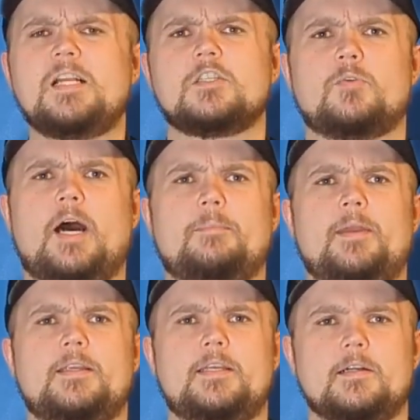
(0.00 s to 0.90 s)
So not a
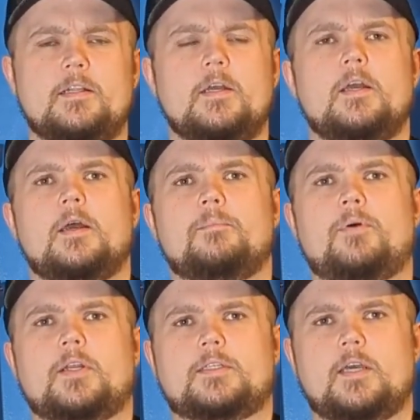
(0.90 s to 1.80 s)
big deal.
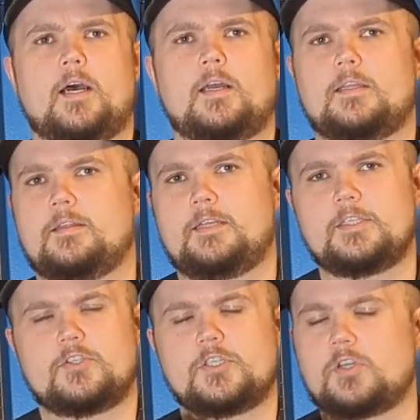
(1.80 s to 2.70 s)
But
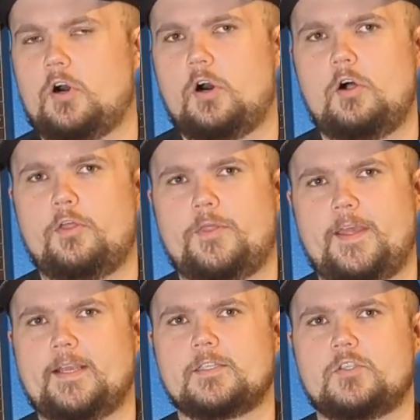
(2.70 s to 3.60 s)
these are just all
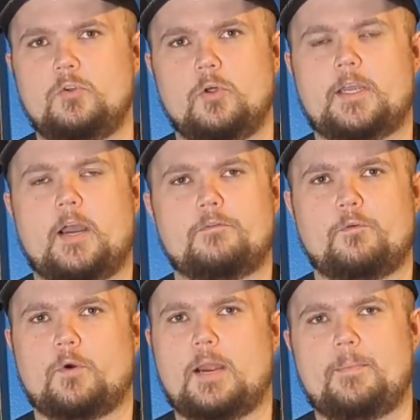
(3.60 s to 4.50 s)
things to look out
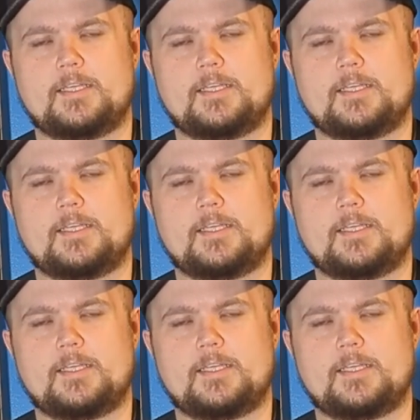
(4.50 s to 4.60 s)
for.